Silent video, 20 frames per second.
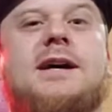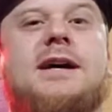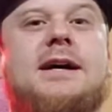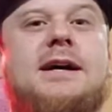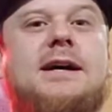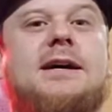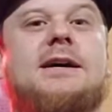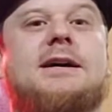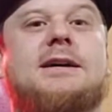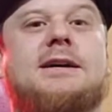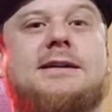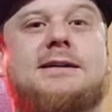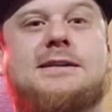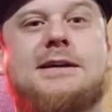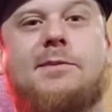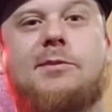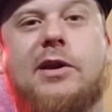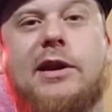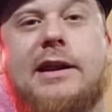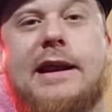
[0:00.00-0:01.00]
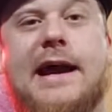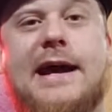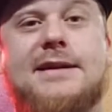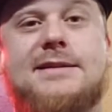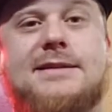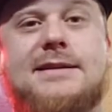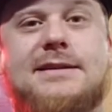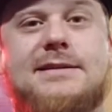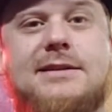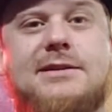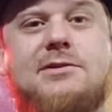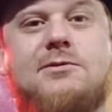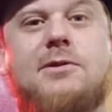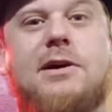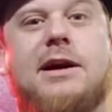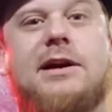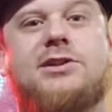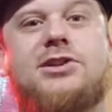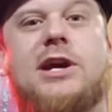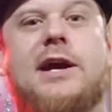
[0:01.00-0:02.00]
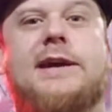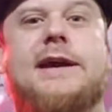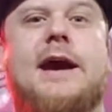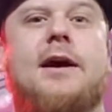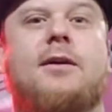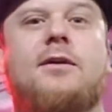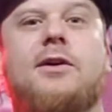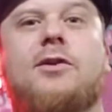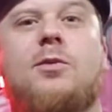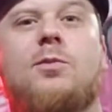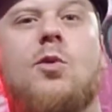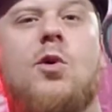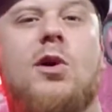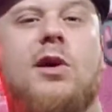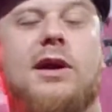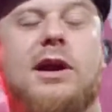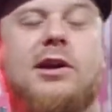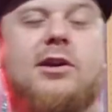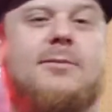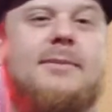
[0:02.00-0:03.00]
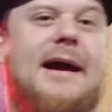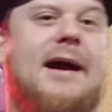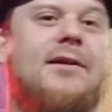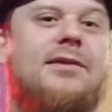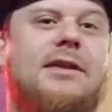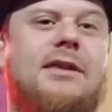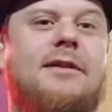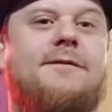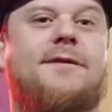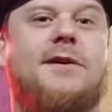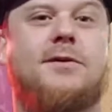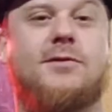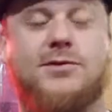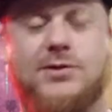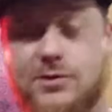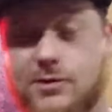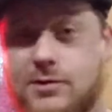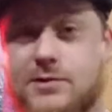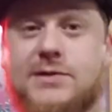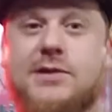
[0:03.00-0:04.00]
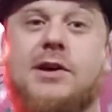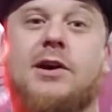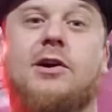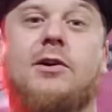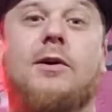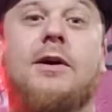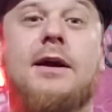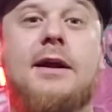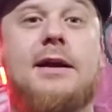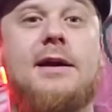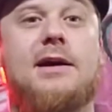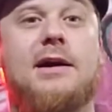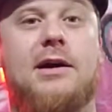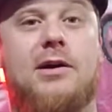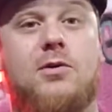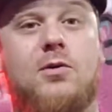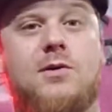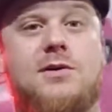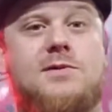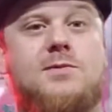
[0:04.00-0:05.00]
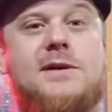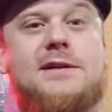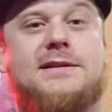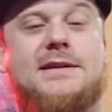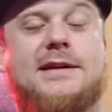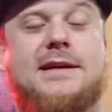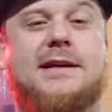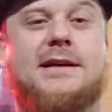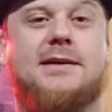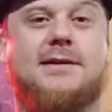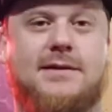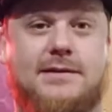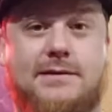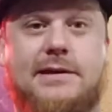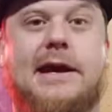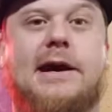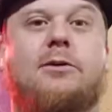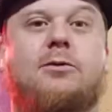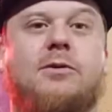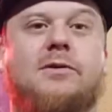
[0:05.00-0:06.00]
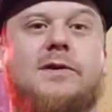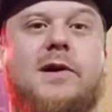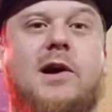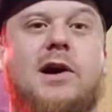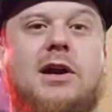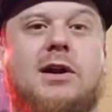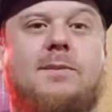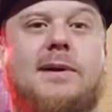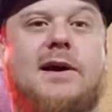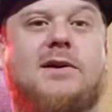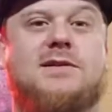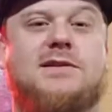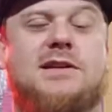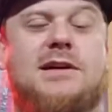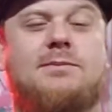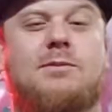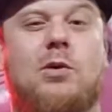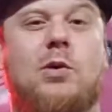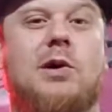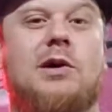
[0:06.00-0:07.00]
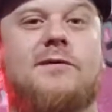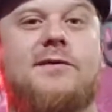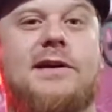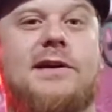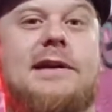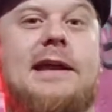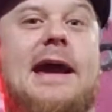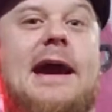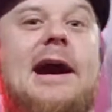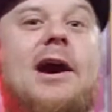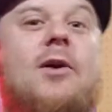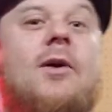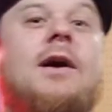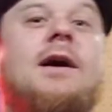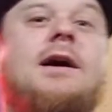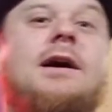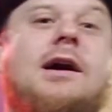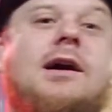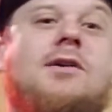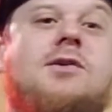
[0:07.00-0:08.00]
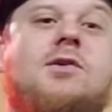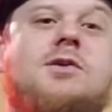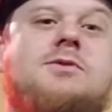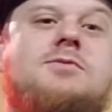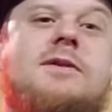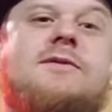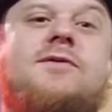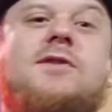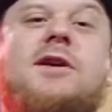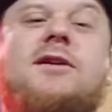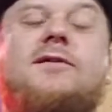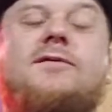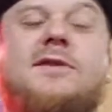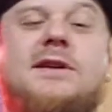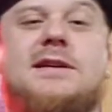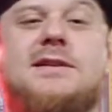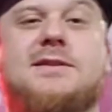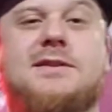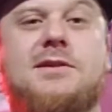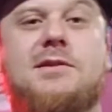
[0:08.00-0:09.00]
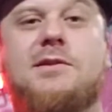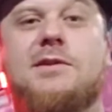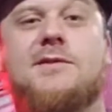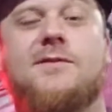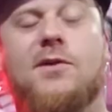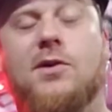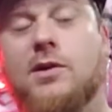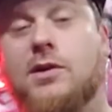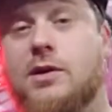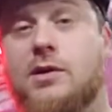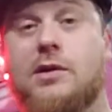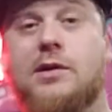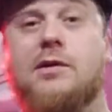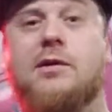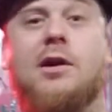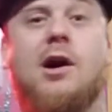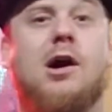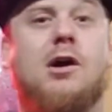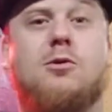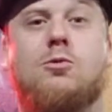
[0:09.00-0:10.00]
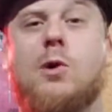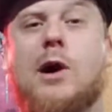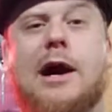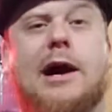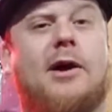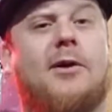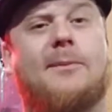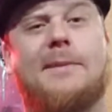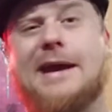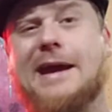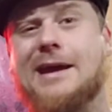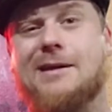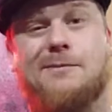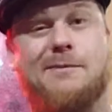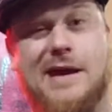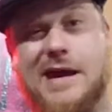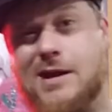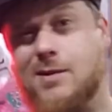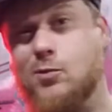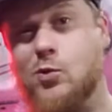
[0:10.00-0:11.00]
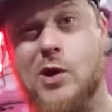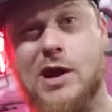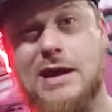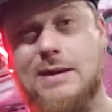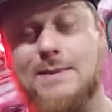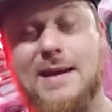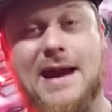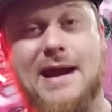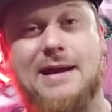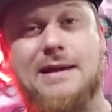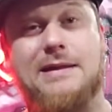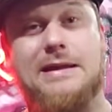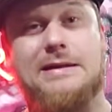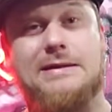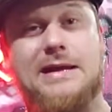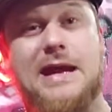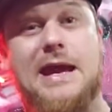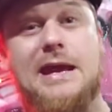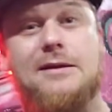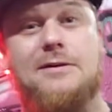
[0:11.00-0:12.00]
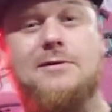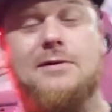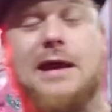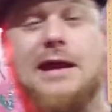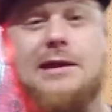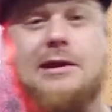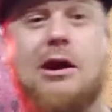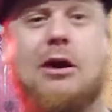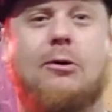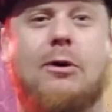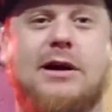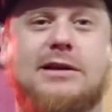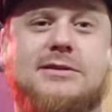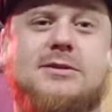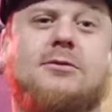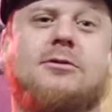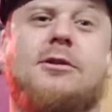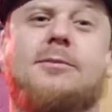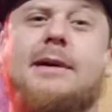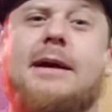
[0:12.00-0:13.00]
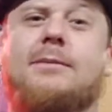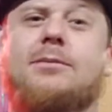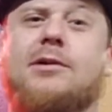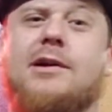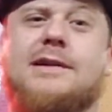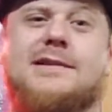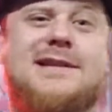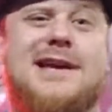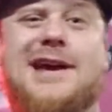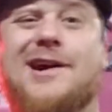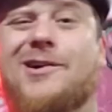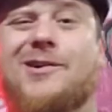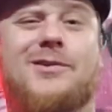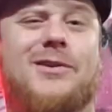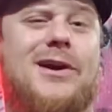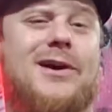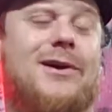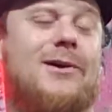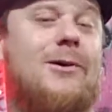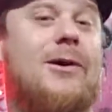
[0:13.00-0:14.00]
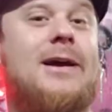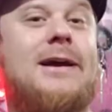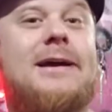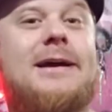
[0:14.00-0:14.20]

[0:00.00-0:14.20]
uh, someone had asked us to uh, check out a little more Guttermouth in the future, so of course we did, and now we'll talk about some more of it now. Of course, we've loved these dudes for a good long while, man. Met them way back in the day. Do they know us or remember us? Hell no.